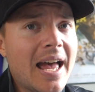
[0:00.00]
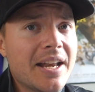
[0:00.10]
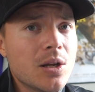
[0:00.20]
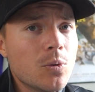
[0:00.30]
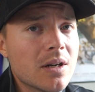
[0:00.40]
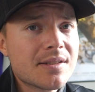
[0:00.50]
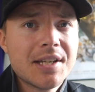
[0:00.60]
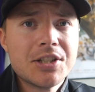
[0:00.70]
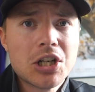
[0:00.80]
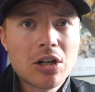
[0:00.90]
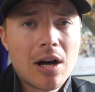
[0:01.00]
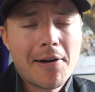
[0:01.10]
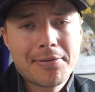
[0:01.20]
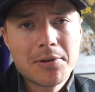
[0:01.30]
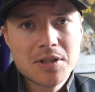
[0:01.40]
And you will see Jared
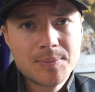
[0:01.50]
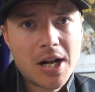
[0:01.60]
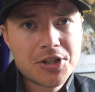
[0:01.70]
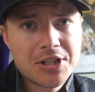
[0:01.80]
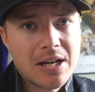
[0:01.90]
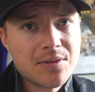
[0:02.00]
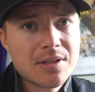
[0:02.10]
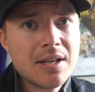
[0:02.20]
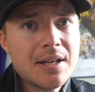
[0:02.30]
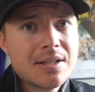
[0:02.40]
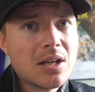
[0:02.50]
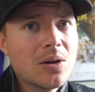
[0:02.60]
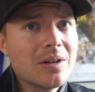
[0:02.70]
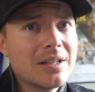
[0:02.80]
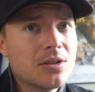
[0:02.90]
Goff throw some touchdowns.
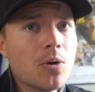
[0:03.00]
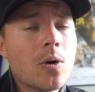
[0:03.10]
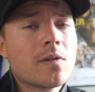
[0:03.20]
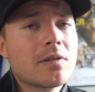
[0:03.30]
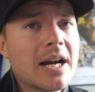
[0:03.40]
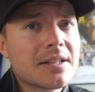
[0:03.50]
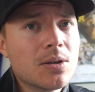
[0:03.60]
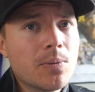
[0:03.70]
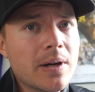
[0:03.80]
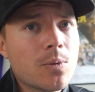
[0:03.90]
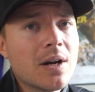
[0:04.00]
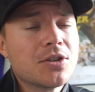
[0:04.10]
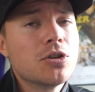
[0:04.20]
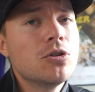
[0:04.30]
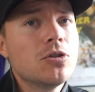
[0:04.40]
So don't overreact to week
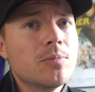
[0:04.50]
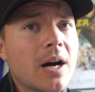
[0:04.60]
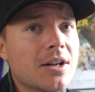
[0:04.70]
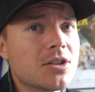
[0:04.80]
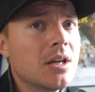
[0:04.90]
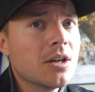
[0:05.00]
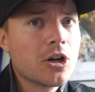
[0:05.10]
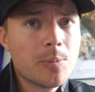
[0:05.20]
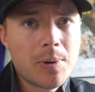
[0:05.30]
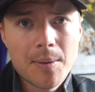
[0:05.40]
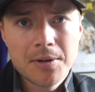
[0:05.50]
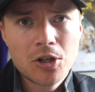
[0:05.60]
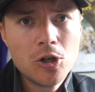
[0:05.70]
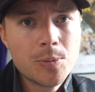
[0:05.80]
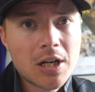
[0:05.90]
1 too much.
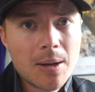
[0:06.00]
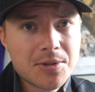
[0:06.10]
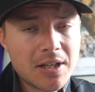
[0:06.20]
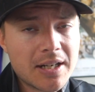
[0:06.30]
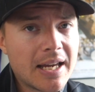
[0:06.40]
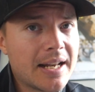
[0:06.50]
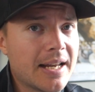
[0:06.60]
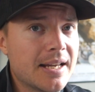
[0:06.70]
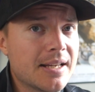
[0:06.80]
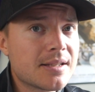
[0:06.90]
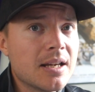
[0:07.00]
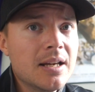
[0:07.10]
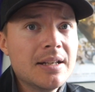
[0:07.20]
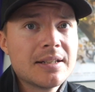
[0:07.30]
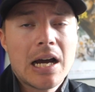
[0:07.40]
Cooper Kupp's going to get his.
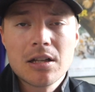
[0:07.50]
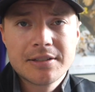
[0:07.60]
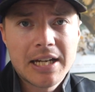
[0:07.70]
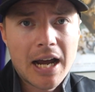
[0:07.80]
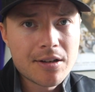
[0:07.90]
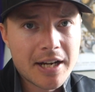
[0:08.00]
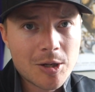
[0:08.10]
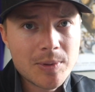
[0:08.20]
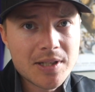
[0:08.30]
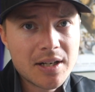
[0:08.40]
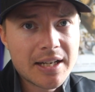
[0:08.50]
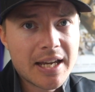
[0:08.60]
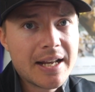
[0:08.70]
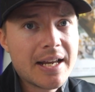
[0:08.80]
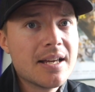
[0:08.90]
Tyler Higbee's going to
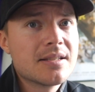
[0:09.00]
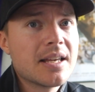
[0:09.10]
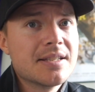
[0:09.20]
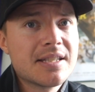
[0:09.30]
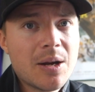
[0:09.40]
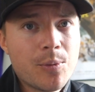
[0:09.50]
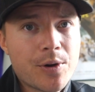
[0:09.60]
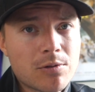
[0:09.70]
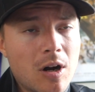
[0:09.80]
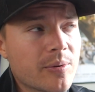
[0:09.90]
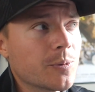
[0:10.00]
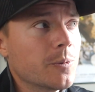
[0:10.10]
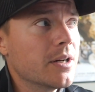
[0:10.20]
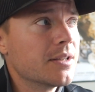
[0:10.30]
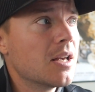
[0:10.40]
get his. And same with Robert
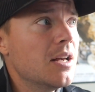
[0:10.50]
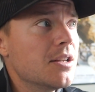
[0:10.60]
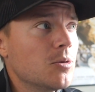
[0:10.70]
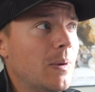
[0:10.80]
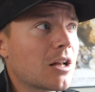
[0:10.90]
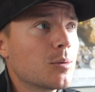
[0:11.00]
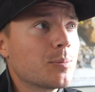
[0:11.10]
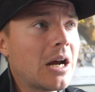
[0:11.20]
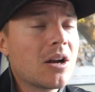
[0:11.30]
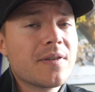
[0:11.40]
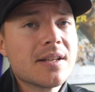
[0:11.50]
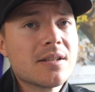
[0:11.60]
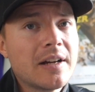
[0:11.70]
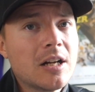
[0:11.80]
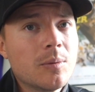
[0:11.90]
Woods. So Malcolm Brown, if
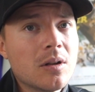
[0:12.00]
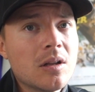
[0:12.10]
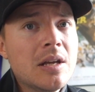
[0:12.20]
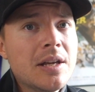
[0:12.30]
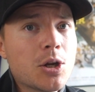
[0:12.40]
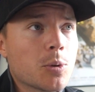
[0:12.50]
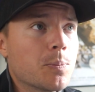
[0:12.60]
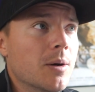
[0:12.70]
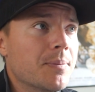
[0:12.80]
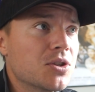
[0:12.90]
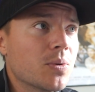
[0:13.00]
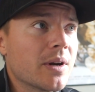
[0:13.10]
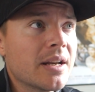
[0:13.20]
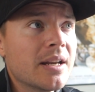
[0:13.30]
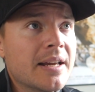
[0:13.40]
he's available, you could put
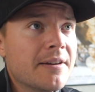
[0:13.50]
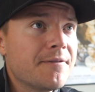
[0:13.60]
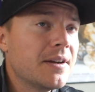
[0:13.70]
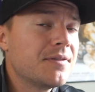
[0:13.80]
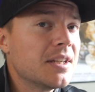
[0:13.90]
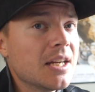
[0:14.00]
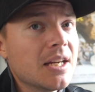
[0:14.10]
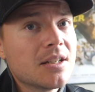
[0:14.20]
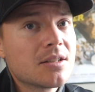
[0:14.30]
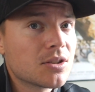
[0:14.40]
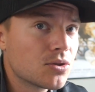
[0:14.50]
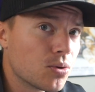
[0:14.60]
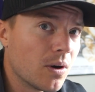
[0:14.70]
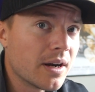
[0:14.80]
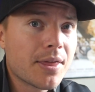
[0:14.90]
between $15 to
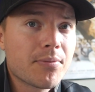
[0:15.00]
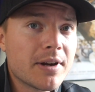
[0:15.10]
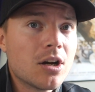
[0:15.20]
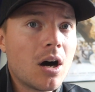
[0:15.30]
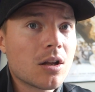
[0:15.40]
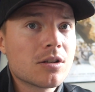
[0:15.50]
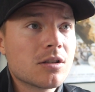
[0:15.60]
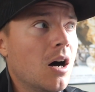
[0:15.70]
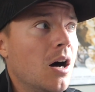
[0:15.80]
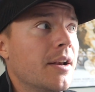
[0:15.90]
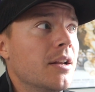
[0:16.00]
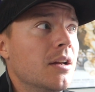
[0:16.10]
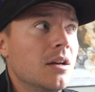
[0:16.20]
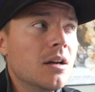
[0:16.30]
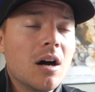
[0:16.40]
$23 on
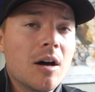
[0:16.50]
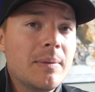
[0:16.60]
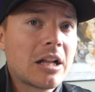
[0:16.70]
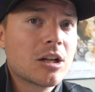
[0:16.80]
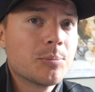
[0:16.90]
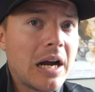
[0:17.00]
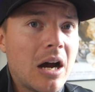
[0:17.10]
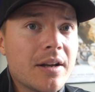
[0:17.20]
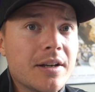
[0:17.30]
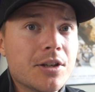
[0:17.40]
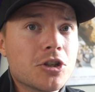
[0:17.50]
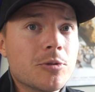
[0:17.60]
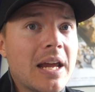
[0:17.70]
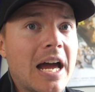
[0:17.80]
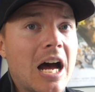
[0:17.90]
Malcolm Brown, and you
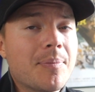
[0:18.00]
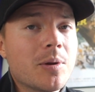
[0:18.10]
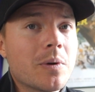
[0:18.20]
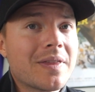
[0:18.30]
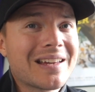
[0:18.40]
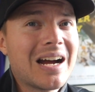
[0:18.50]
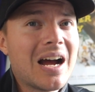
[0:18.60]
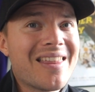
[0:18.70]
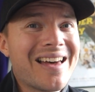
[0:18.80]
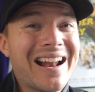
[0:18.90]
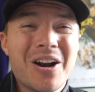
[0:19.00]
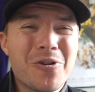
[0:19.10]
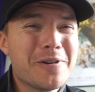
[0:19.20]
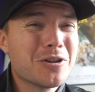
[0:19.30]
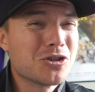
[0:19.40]
should be happy with a guy that I
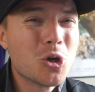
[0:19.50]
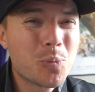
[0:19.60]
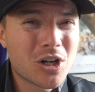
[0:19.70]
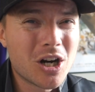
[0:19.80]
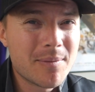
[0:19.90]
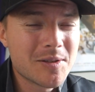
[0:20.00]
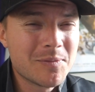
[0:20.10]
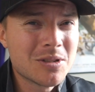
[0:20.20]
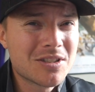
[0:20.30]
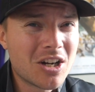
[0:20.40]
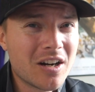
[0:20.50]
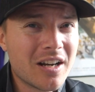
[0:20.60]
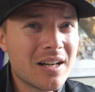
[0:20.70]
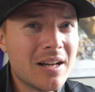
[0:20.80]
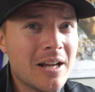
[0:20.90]
don't feel super comfortable
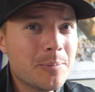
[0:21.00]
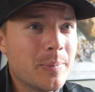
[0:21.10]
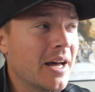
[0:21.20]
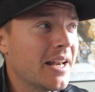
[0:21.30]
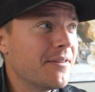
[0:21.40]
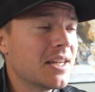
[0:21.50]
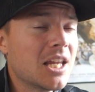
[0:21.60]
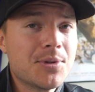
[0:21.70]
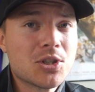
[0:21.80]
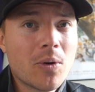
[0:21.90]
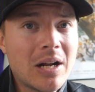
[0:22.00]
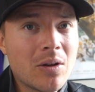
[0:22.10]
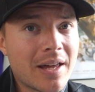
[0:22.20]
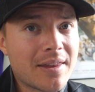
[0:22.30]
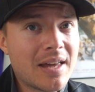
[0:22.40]
starting. But if he keeps showing
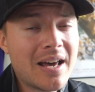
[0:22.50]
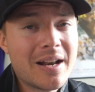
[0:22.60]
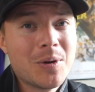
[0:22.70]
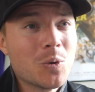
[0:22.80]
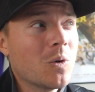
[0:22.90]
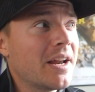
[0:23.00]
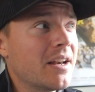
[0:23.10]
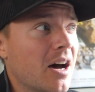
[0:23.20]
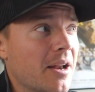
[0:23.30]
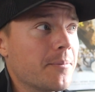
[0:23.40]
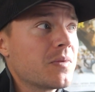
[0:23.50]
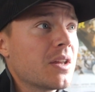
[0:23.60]
out like that, I mean, why not?